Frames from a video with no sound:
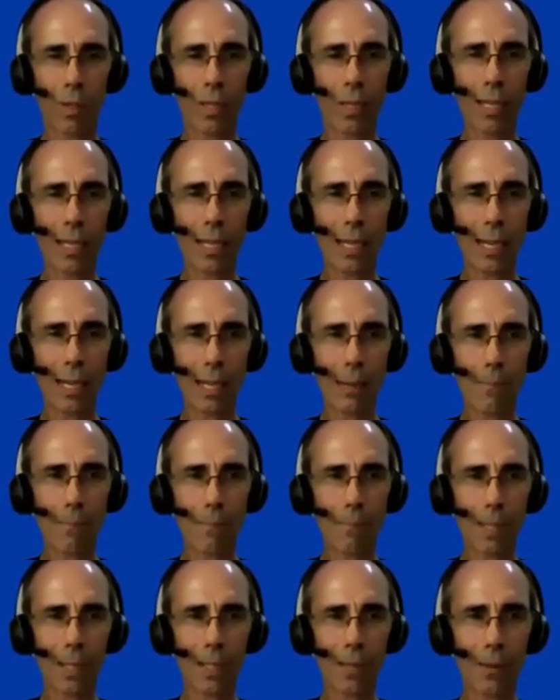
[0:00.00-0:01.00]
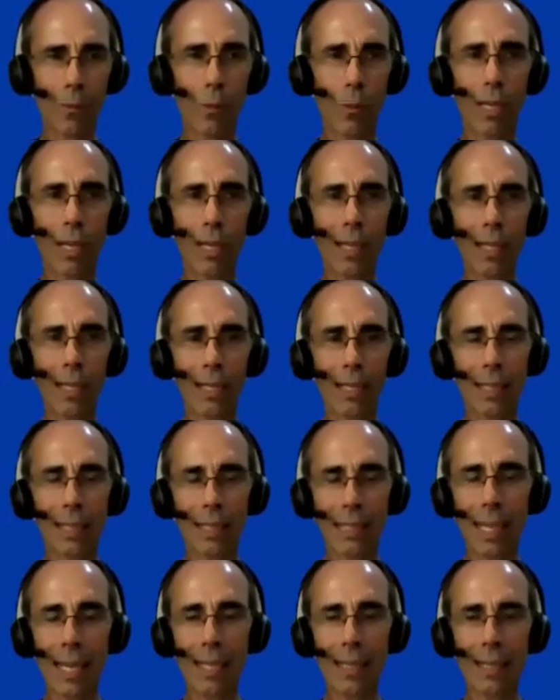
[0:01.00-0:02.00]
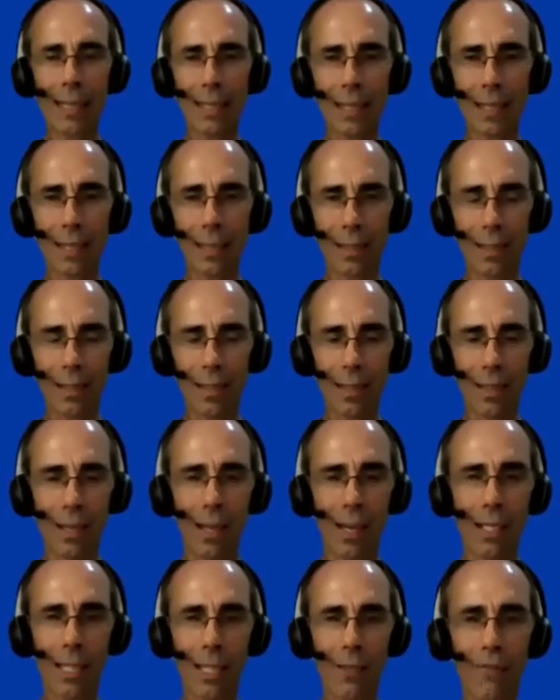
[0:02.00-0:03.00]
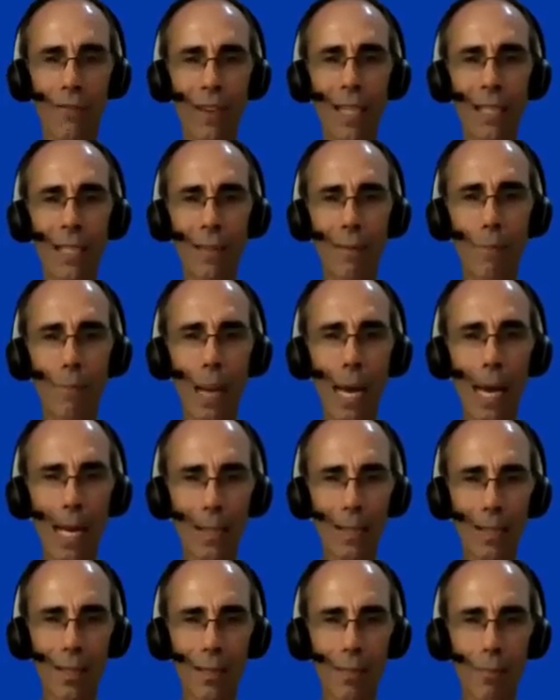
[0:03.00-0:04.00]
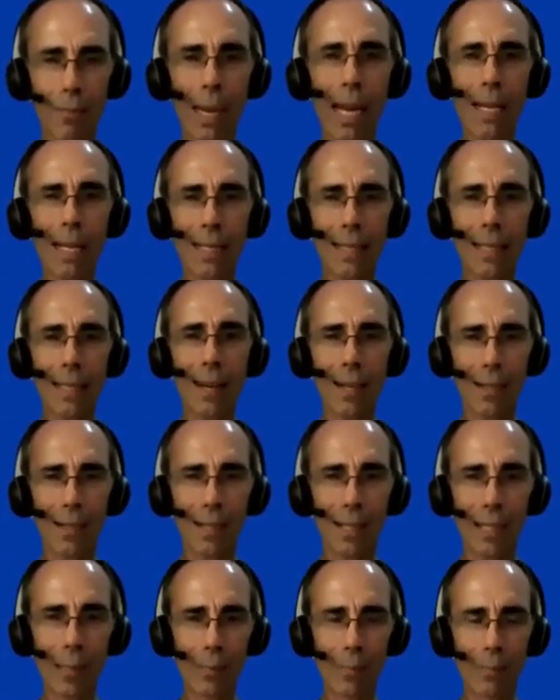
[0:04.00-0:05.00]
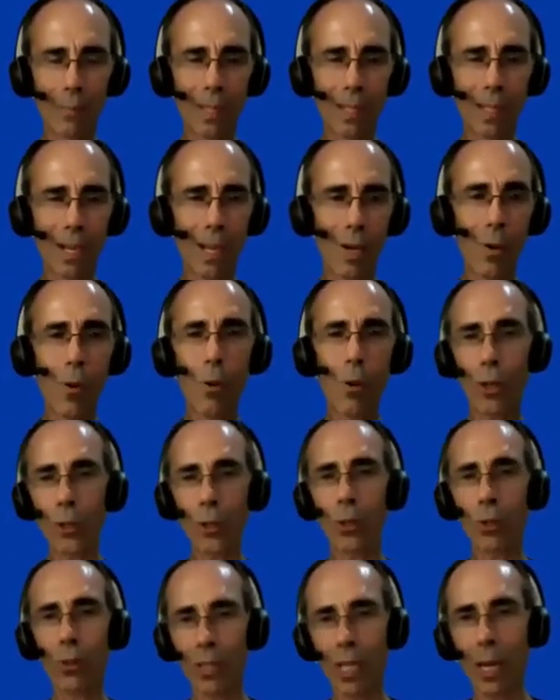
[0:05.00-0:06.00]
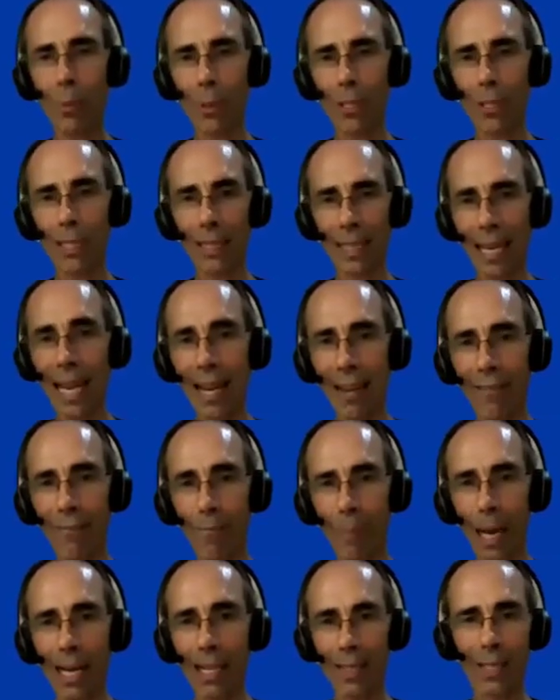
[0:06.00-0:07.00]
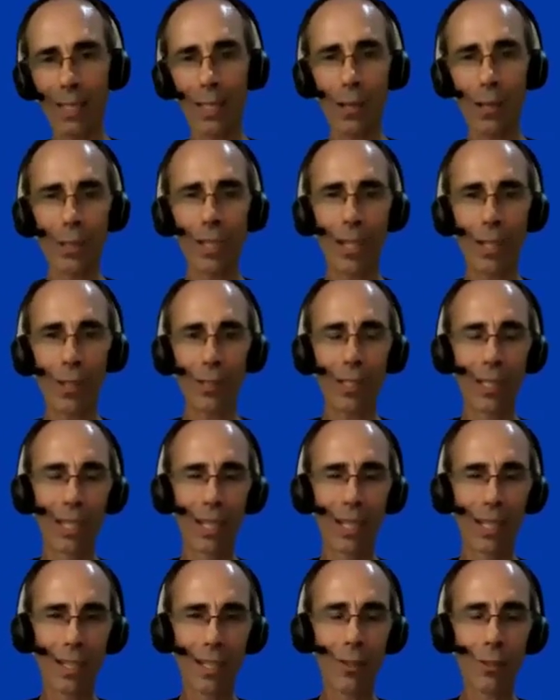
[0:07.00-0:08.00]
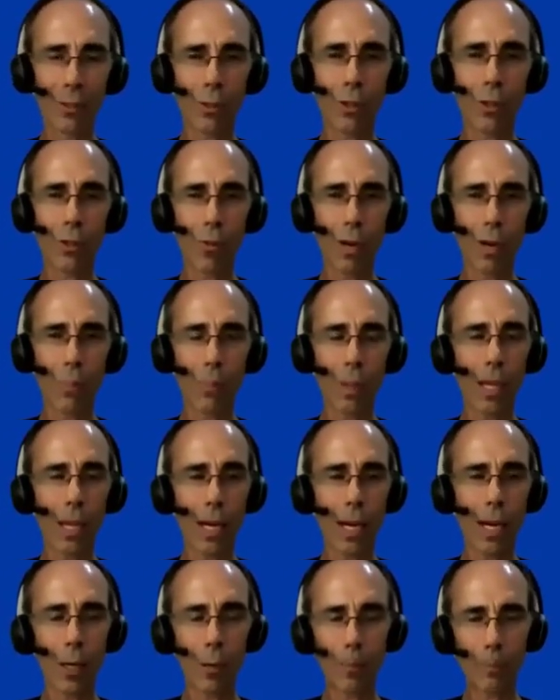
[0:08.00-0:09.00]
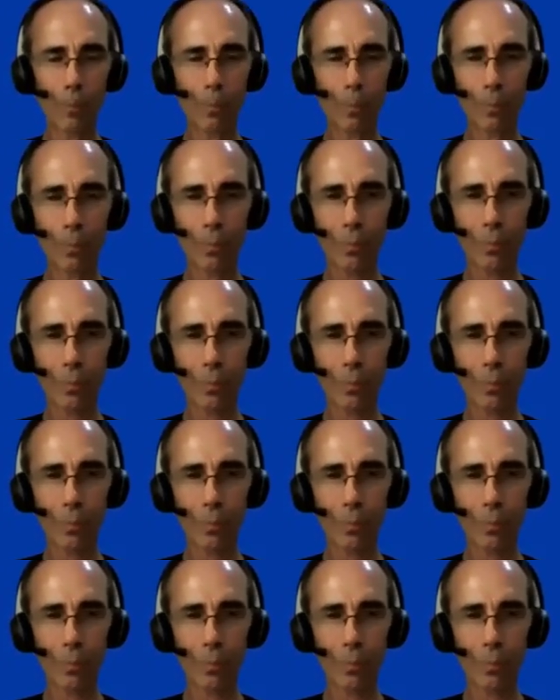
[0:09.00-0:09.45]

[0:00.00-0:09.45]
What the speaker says: one of the Texas defensive backs, Pat Donnelly, who also doubled as a halfback, so another two-way player,